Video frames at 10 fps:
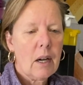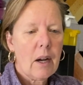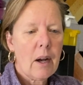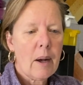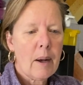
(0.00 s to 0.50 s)

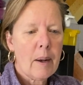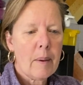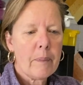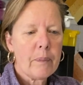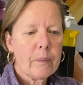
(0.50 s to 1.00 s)

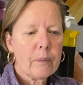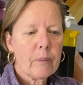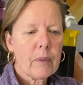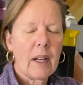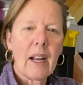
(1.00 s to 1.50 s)
And
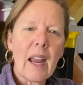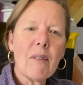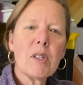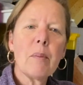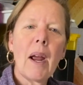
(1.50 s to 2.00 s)
I gave
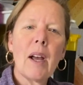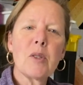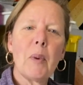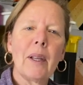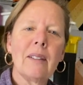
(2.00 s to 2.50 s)
it to my
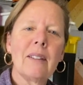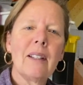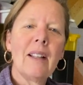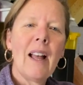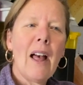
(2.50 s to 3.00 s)
husband
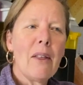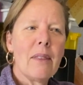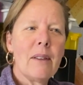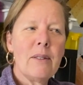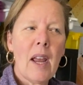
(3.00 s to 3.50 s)

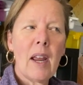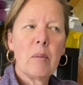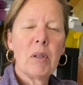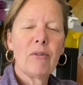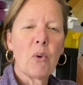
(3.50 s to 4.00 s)
the day
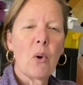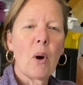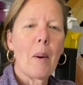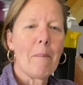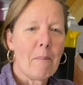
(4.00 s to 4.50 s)

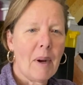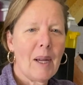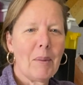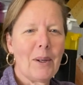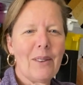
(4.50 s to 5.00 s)
before
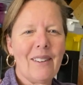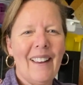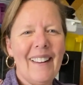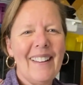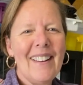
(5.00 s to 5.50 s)
my
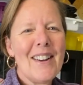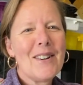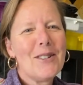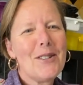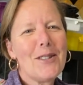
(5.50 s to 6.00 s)
birthday.
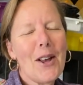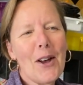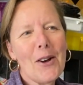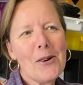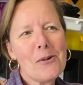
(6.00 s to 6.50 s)

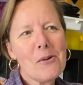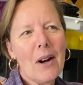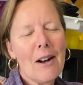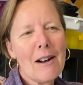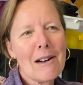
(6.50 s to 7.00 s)
So
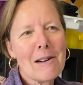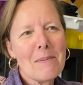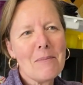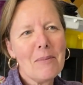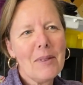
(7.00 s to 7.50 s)

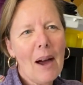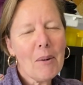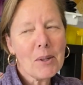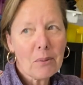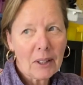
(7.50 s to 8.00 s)
that
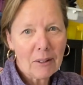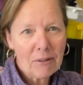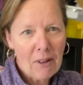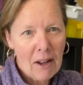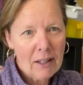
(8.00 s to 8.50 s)
was really
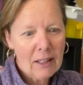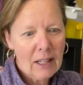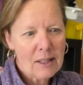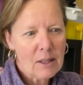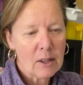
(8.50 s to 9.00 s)
fun.
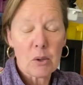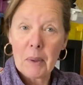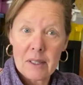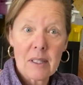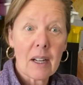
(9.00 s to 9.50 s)
It's a
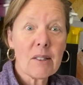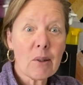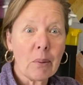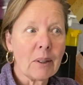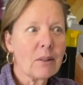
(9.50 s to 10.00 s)
twin size
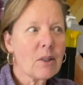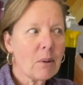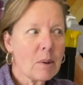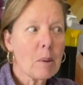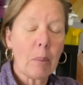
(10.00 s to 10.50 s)
quilt, so
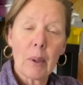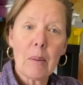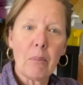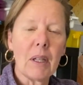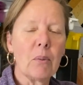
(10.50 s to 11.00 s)
it was a pretty
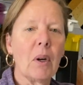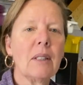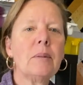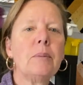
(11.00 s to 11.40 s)
big one.